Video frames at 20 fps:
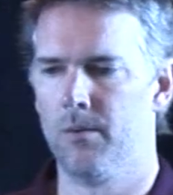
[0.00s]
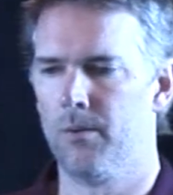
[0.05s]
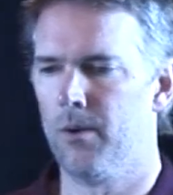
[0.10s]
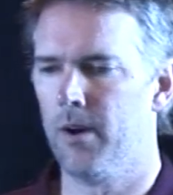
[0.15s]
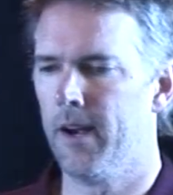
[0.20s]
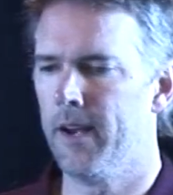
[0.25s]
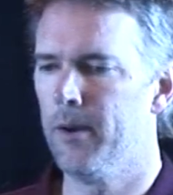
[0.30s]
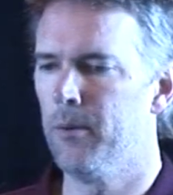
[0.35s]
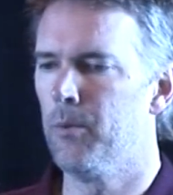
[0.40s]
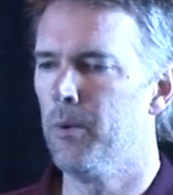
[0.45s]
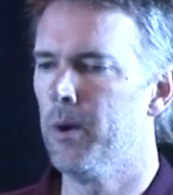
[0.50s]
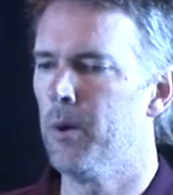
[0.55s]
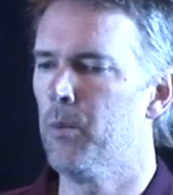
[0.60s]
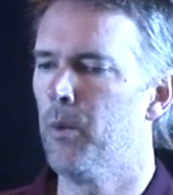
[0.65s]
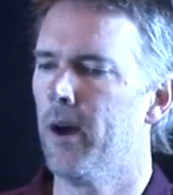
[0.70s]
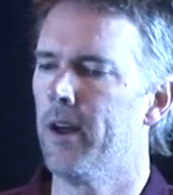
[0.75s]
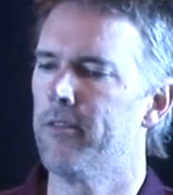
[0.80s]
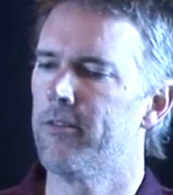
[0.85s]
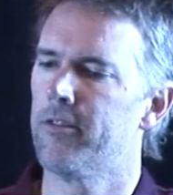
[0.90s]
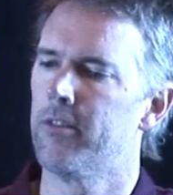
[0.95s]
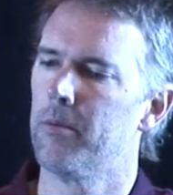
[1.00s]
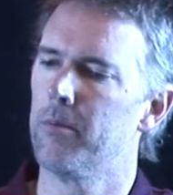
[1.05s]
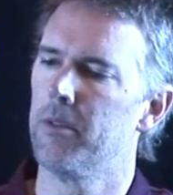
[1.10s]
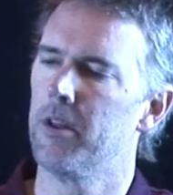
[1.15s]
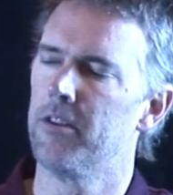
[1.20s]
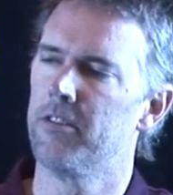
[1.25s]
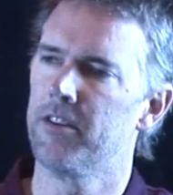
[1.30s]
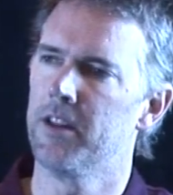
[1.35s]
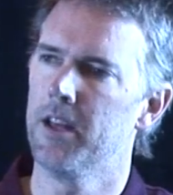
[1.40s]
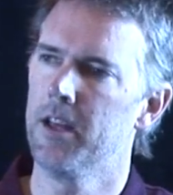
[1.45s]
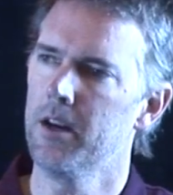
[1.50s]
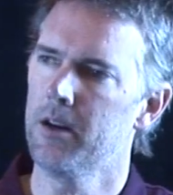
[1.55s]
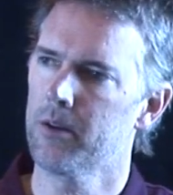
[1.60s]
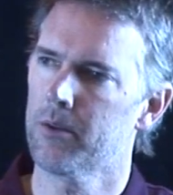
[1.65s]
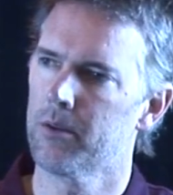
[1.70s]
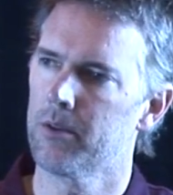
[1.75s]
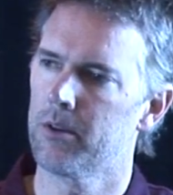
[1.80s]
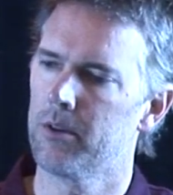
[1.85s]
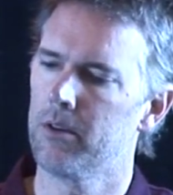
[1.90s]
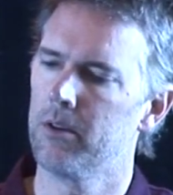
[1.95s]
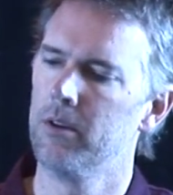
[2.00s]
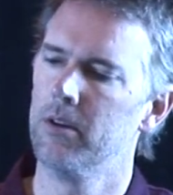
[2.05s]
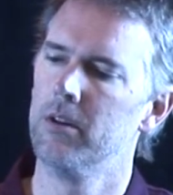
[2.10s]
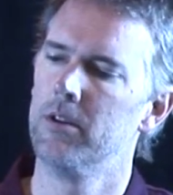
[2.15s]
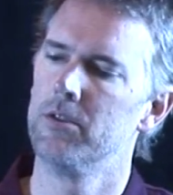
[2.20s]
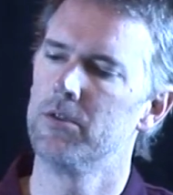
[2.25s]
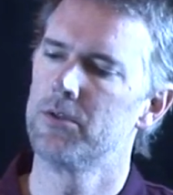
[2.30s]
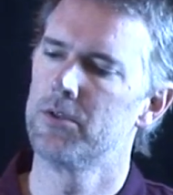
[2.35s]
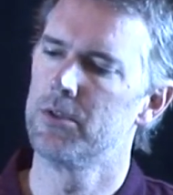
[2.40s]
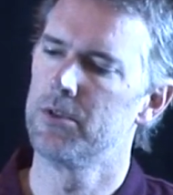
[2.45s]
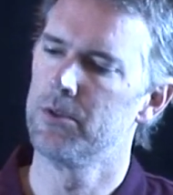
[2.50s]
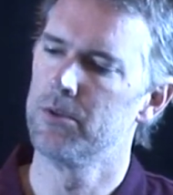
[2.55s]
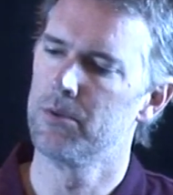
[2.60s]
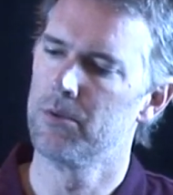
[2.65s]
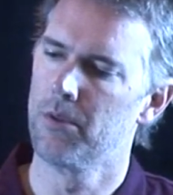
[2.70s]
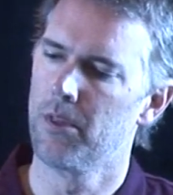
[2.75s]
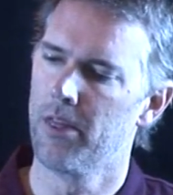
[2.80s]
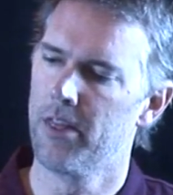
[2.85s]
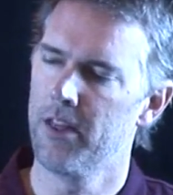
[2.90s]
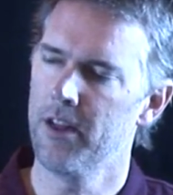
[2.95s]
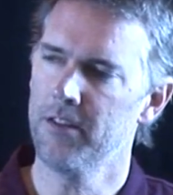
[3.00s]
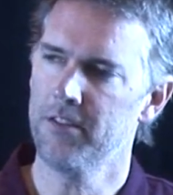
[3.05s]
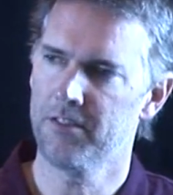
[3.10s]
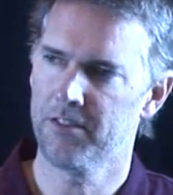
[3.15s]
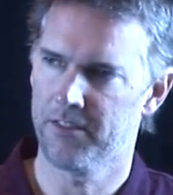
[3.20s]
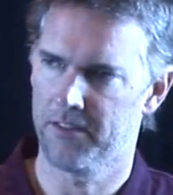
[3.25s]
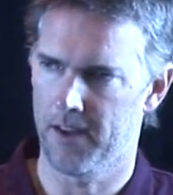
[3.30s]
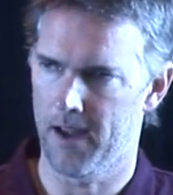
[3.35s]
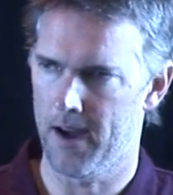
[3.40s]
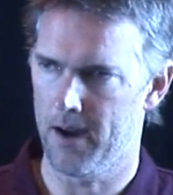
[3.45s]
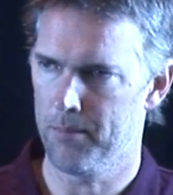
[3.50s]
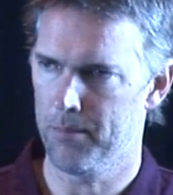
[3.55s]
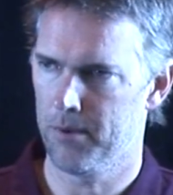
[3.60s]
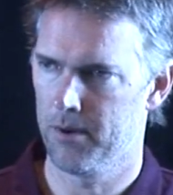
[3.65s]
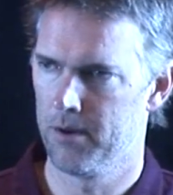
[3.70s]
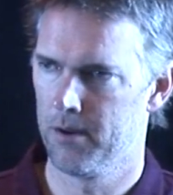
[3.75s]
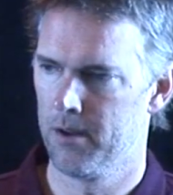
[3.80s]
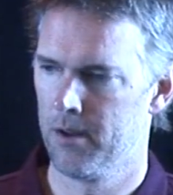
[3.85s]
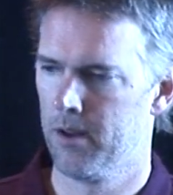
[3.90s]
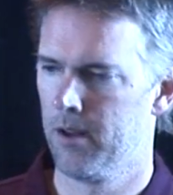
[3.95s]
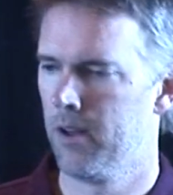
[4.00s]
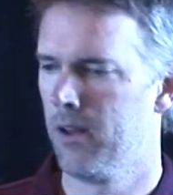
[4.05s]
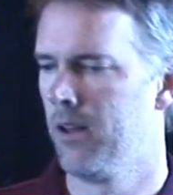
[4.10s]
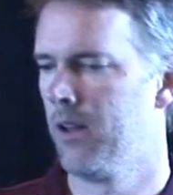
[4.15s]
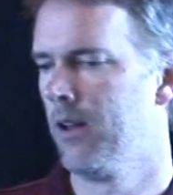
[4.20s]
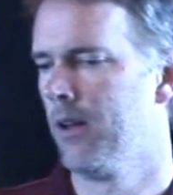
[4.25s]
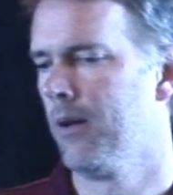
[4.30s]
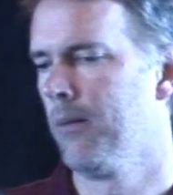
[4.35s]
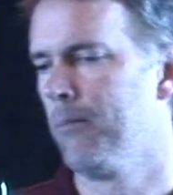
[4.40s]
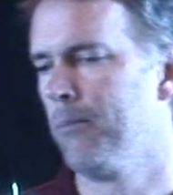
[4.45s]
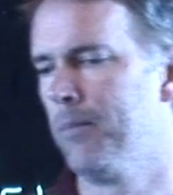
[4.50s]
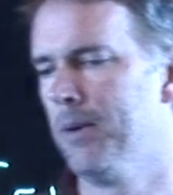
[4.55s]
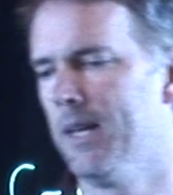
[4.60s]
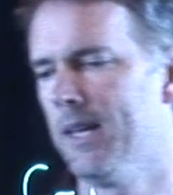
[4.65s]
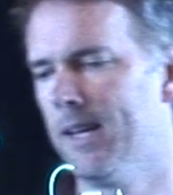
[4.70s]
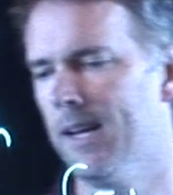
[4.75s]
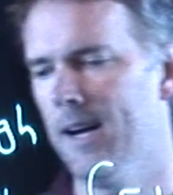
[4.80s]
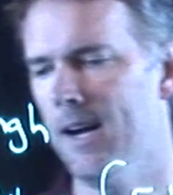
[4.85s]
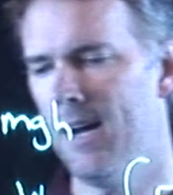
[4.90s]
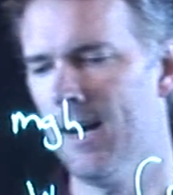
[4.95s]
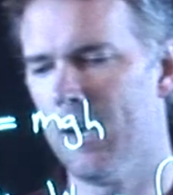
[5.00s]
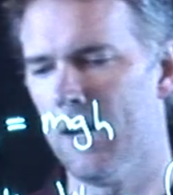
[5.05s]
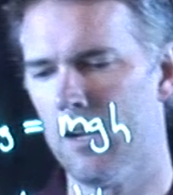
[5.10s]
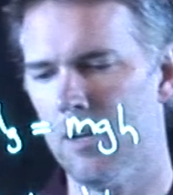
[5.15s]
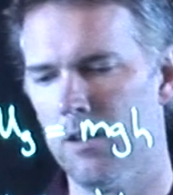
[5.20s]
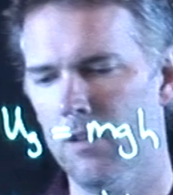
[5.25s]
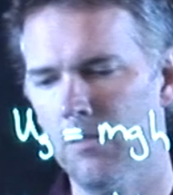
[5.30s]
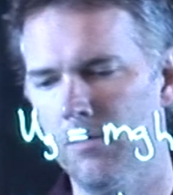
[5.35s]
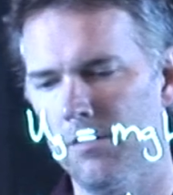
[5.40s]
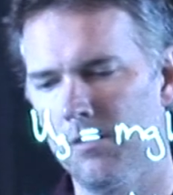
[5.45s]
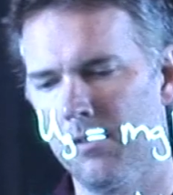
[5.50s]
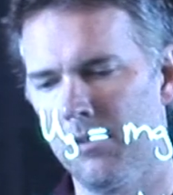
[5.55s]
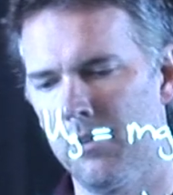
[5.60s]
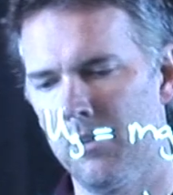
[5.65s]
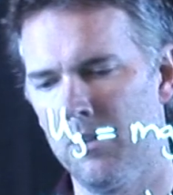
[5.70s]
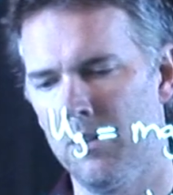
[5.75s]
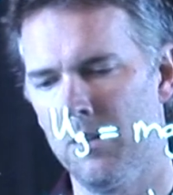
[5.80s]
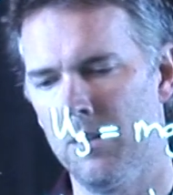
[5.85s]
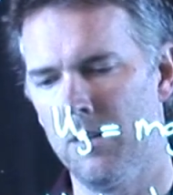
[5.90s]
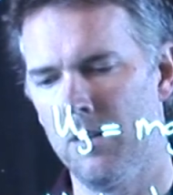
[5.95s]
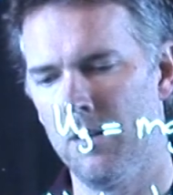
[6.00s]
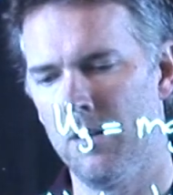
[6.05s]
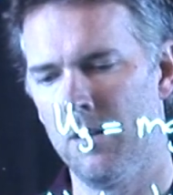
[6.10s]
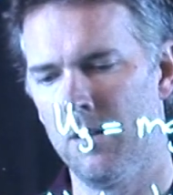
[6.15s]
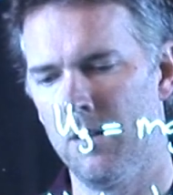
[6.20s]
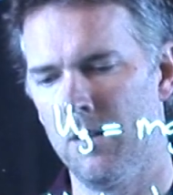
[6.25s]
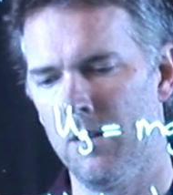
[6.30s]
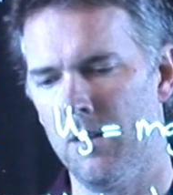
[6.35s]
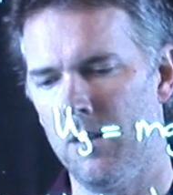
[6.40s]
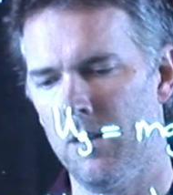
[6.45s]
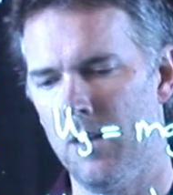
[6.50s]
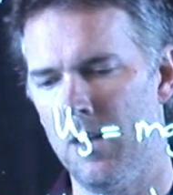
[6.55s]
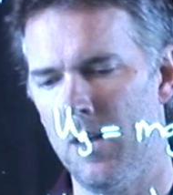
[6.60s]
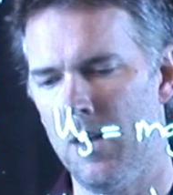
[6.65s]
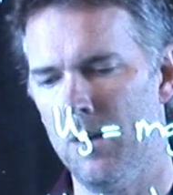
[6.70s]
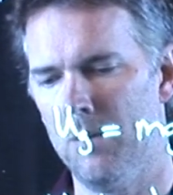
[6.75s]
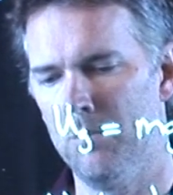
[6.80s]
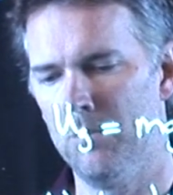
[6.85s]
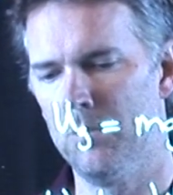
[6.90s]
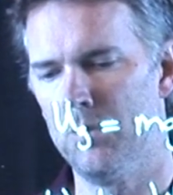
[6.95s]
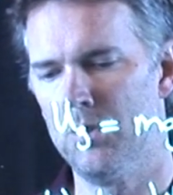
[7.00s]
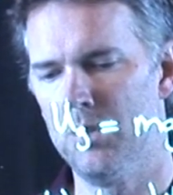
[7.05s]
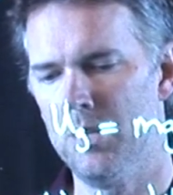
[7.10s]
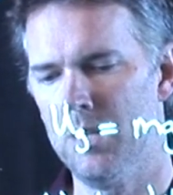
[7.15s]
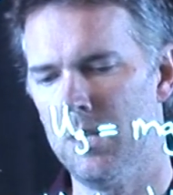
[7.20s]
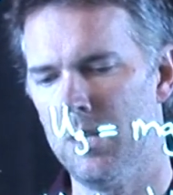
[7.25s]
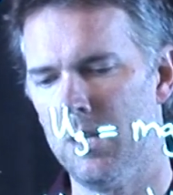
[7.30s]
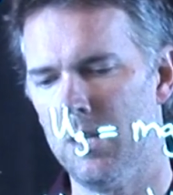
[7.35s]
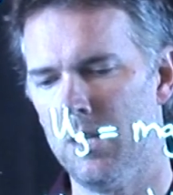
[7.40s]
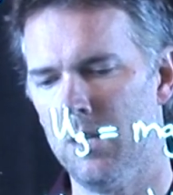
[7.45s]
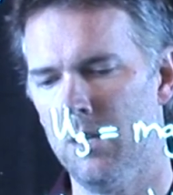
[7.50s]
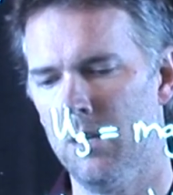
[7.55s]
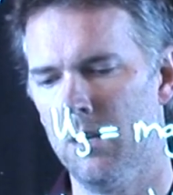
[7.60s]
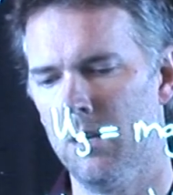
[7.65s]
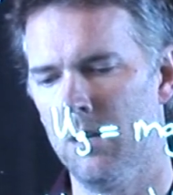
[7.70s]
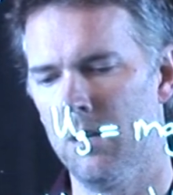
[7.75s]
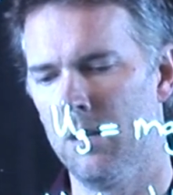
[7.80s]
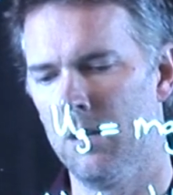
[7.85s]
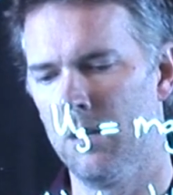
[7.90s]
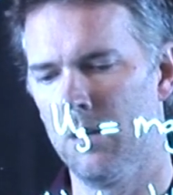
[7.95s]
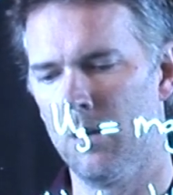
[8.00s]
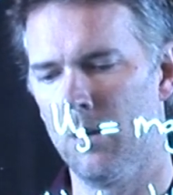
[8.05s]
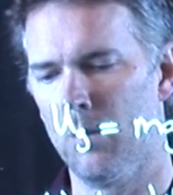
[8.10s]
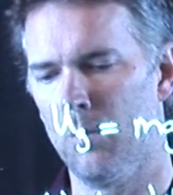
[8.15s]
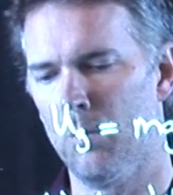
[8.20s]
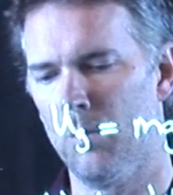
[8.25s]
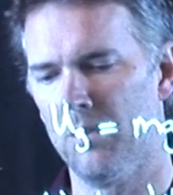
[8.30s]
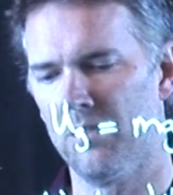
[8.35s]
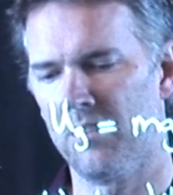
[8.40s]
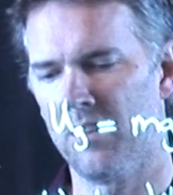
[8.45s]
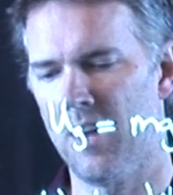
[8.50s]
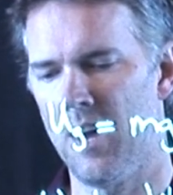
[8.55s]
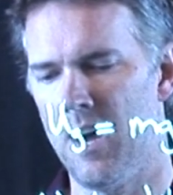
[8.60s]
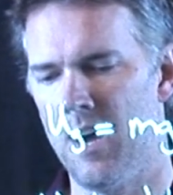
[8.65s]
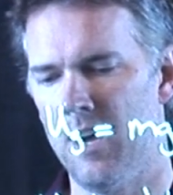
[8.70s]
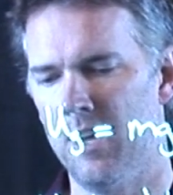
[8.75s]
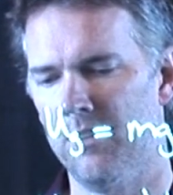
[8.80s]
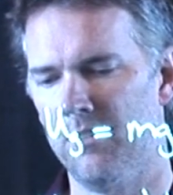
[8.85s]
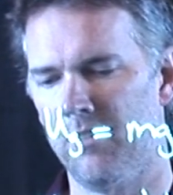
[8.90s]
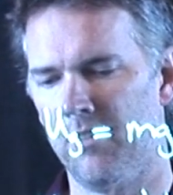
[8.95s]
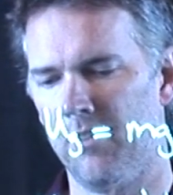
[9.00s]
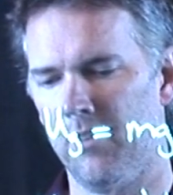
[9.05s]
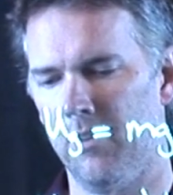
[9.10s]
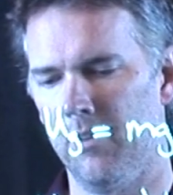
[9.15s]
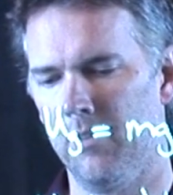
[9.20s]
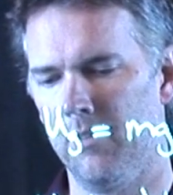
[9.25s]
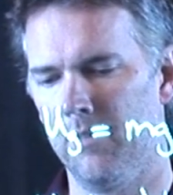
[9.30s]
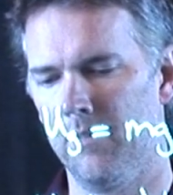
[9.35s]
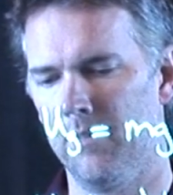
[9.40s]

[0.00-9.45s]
Right? We went from this integral to this step because mg was constant.